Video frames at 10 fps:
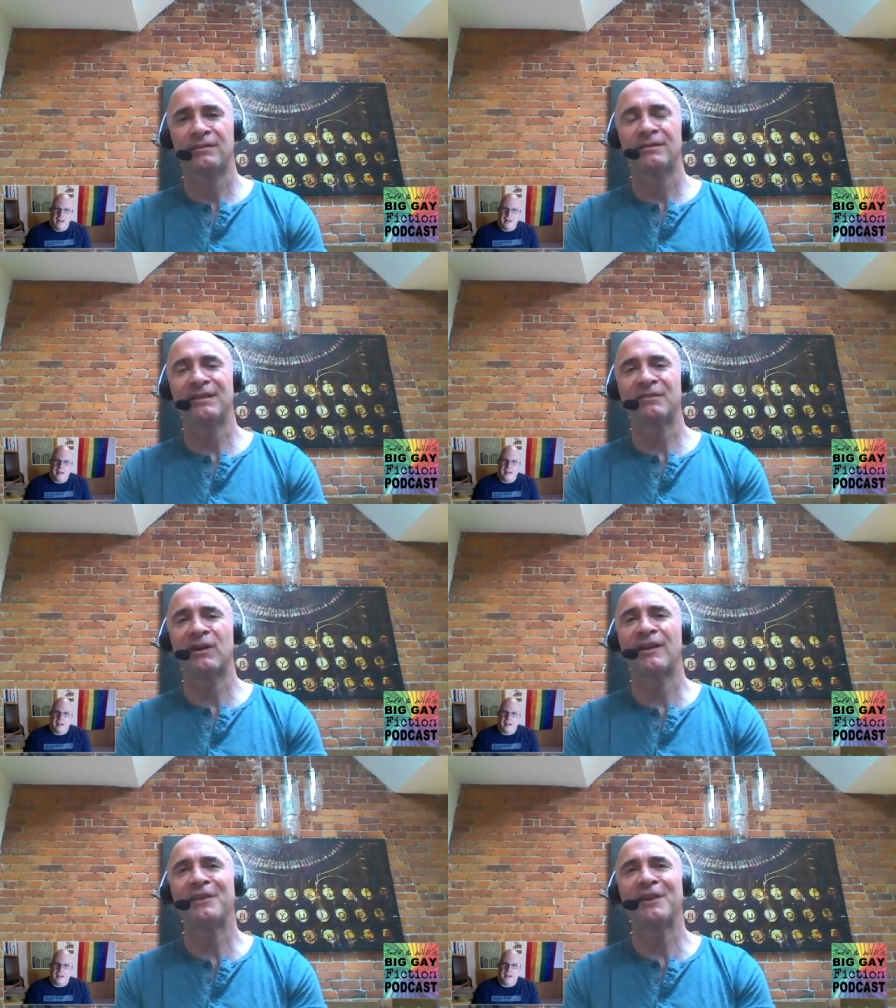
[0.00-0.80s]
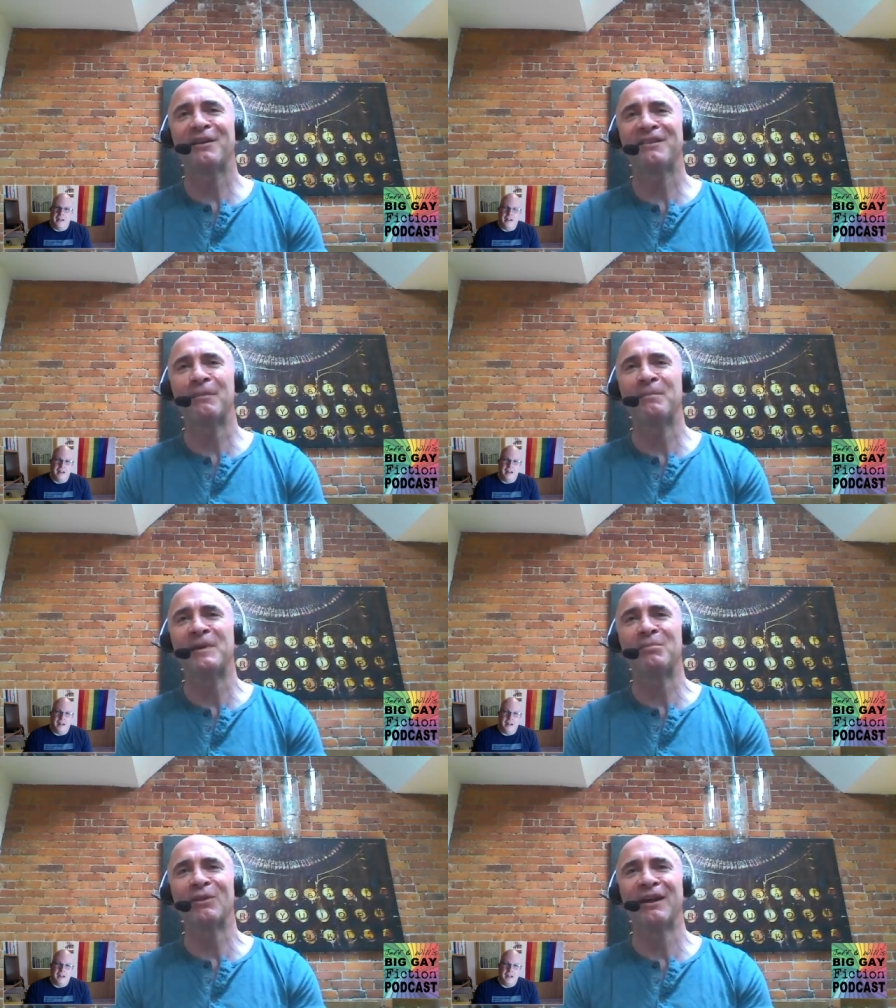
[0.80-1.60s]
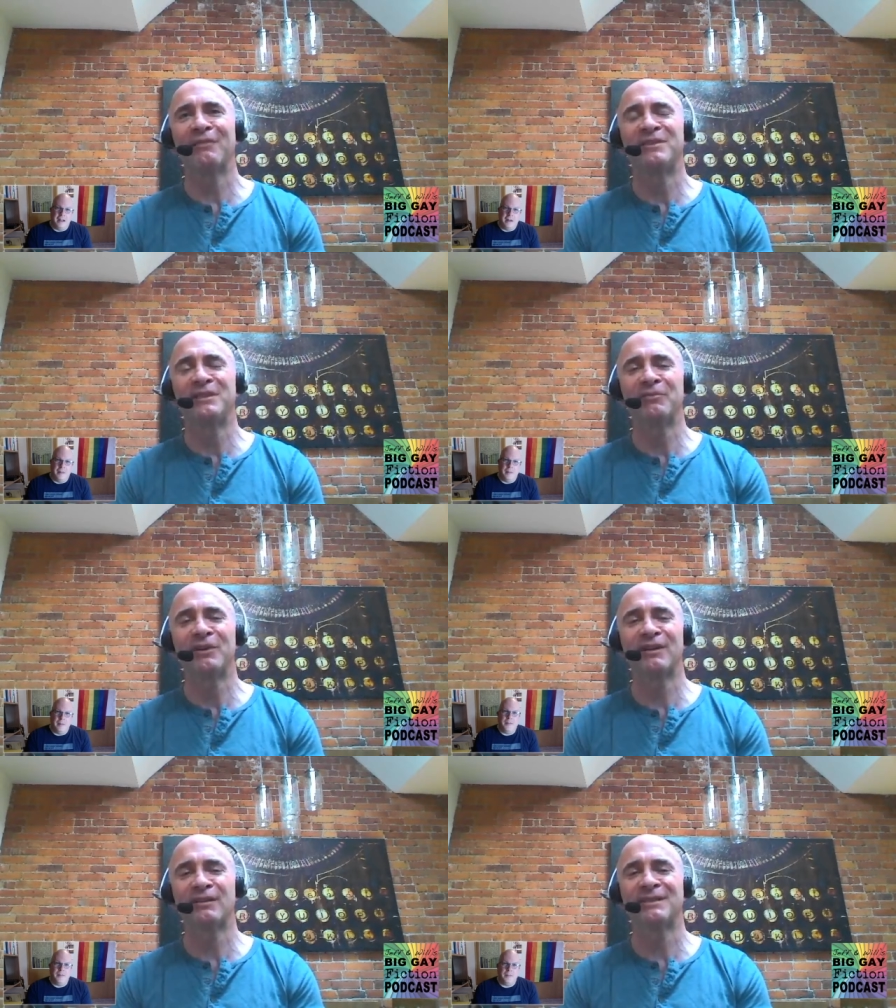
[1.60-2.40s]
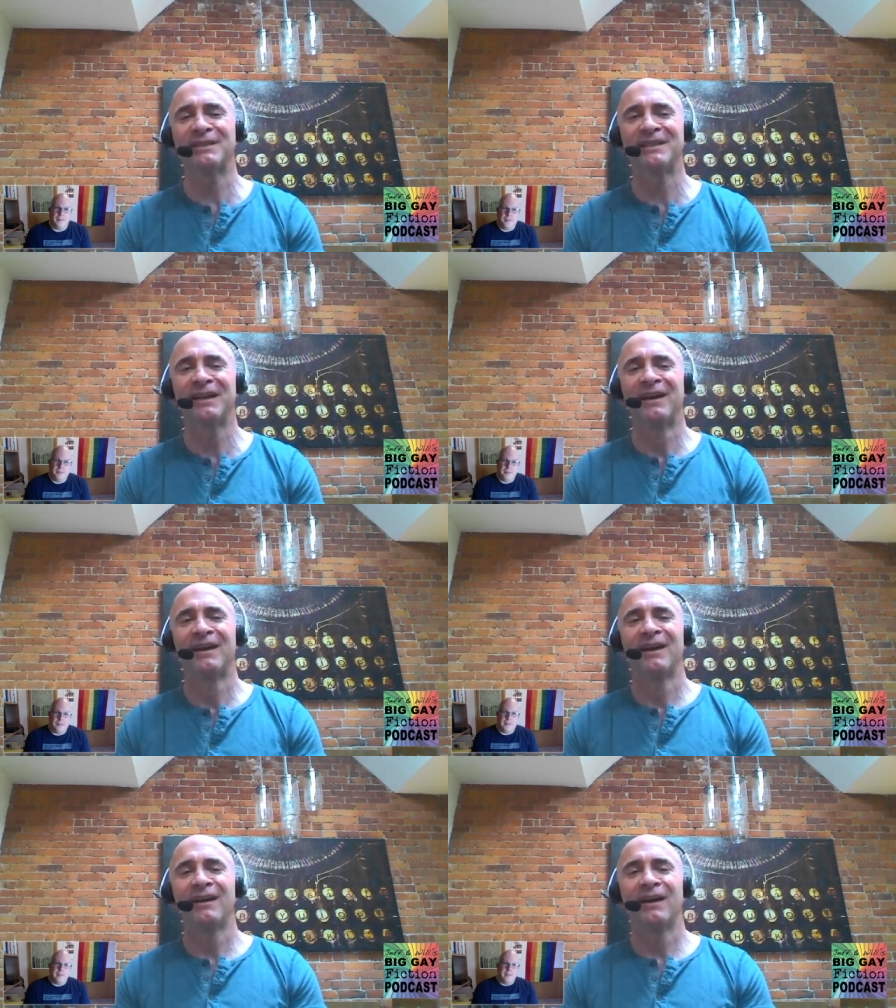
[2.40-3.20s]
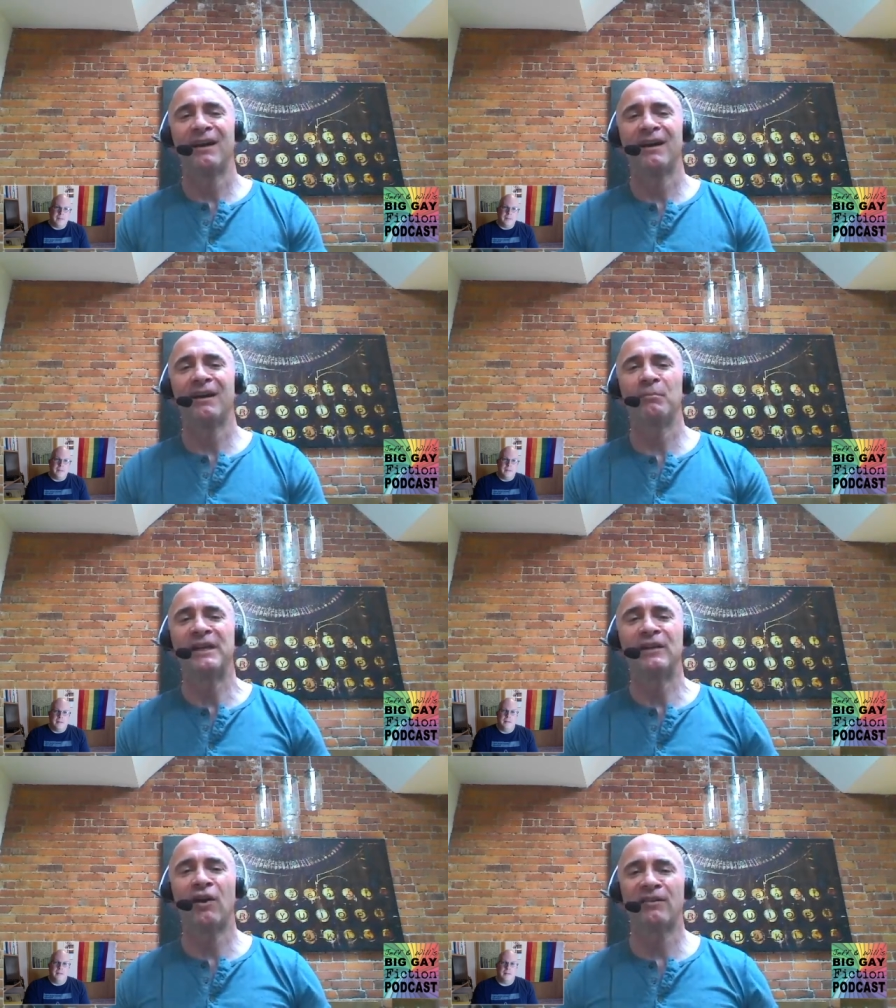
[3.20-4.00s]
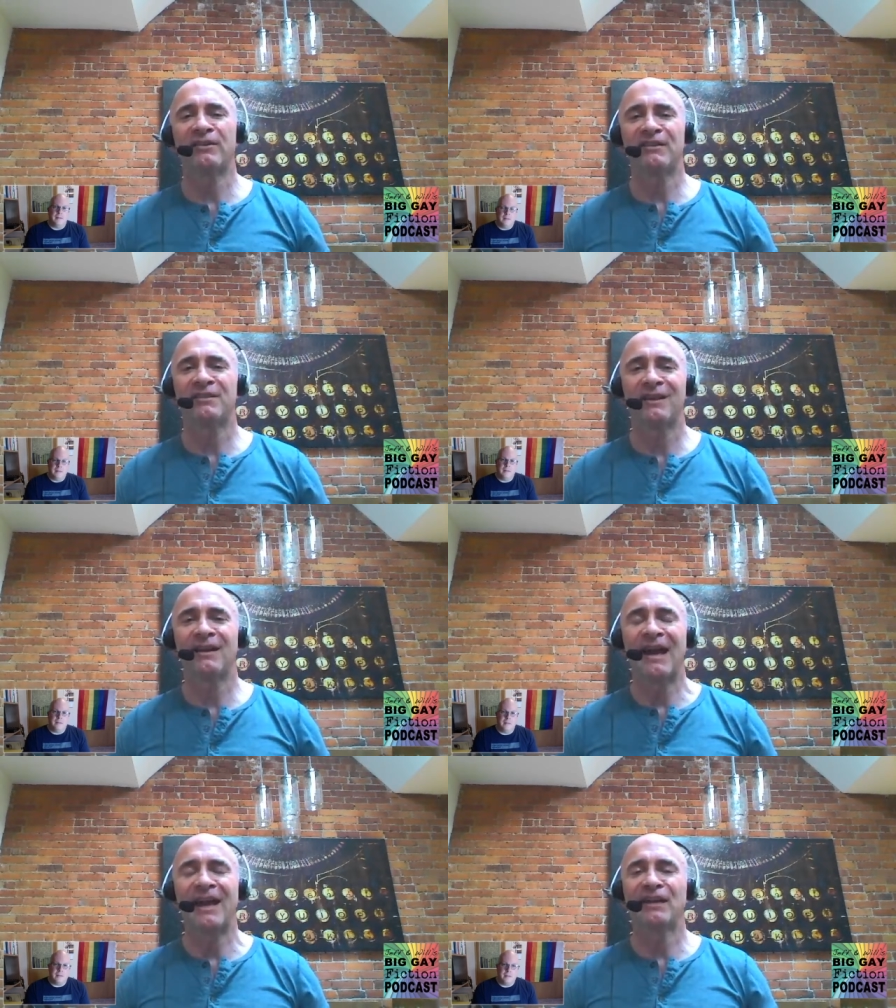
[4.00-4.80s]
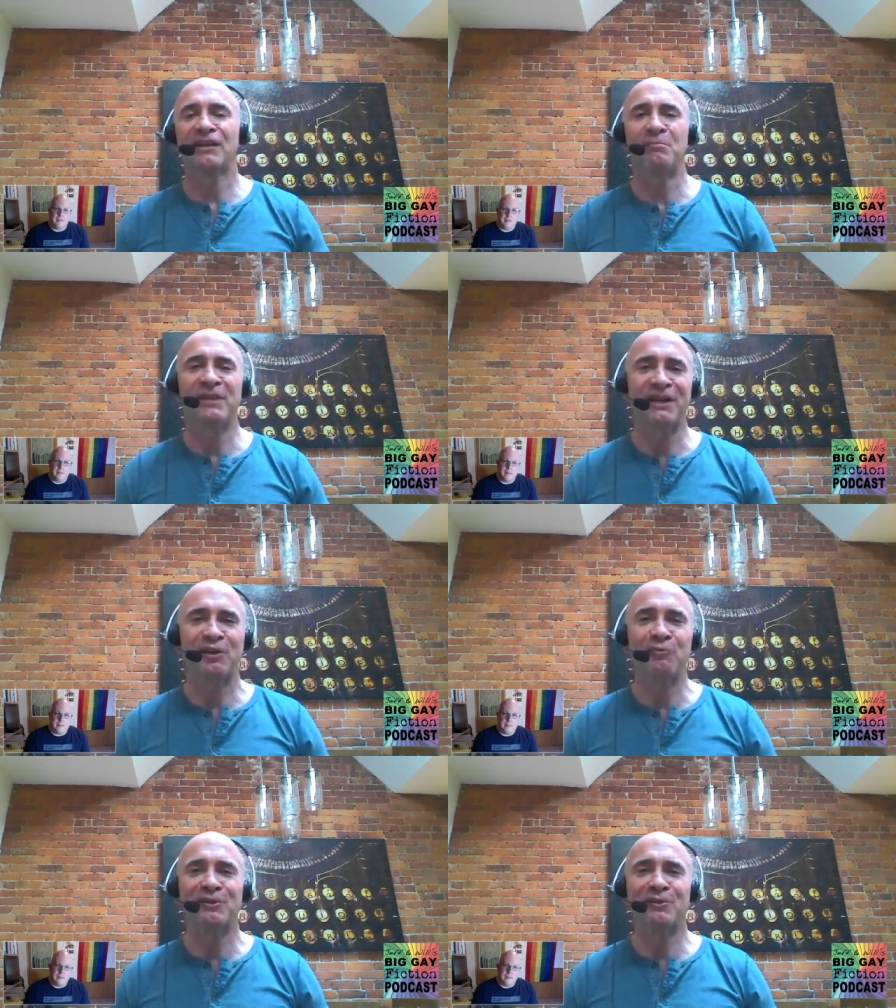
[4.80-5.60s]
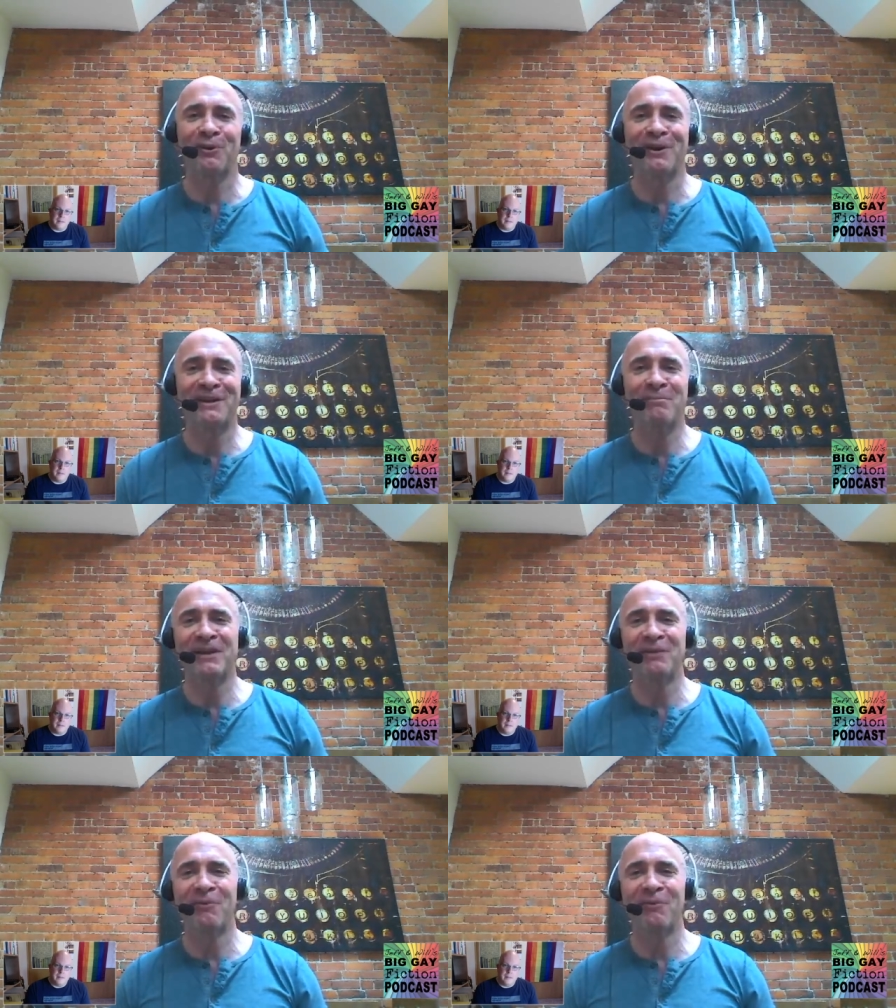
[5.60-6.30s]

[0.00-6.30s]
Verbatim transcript: That's right. I think some people have difficulty because it can be accusatory in many